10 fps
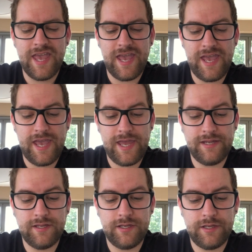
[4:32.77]

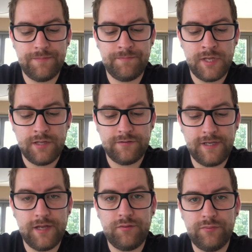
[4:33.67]
And
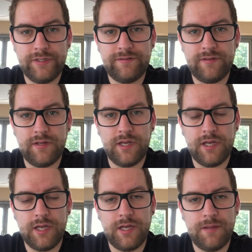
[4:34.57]
together with
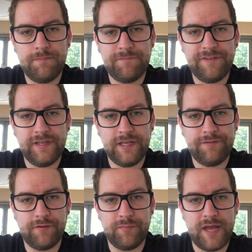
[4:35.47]

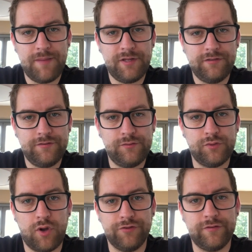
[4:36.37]
Frederik van Brabant, who
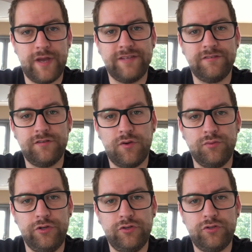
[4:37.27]
also has his
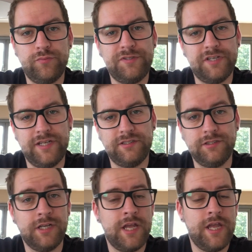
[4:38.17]
own YouTube
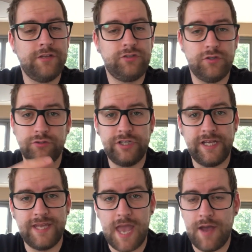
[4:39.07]
channel, go
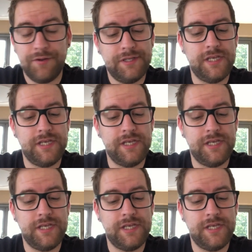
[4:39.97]
check it out.